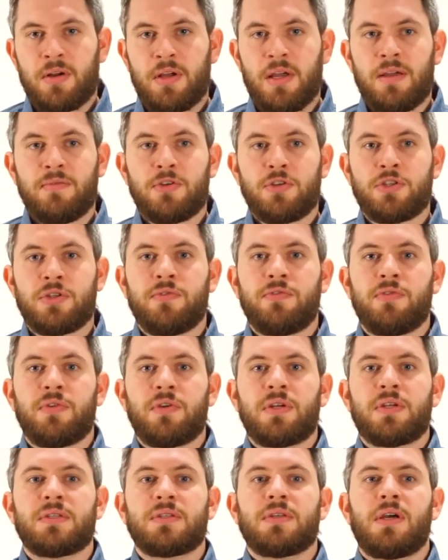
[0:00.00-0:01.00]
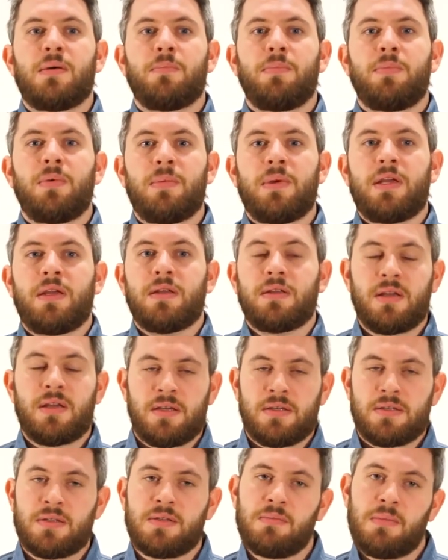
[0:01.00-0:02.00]
okay, we should for example make it
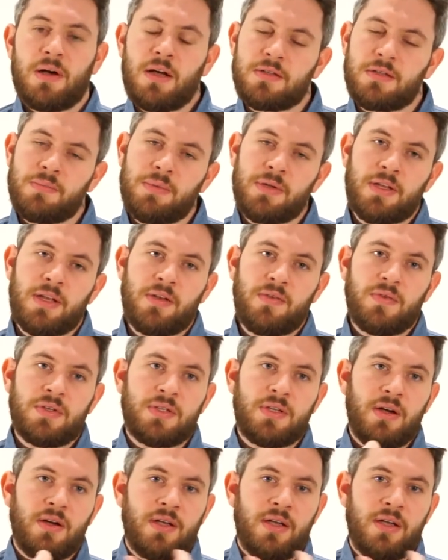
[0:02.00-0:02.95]
customizable, that we say,